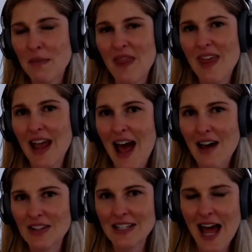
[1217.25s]
and they
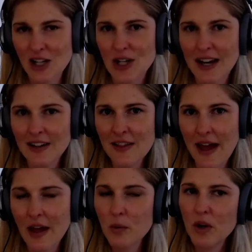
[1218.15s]
have a Slack channel
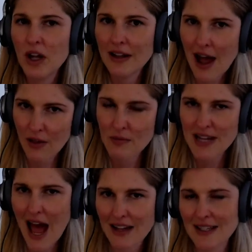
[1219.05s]
that will allow them to
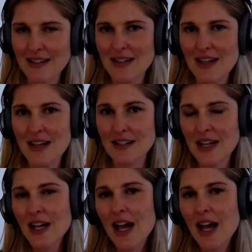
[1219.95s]
access these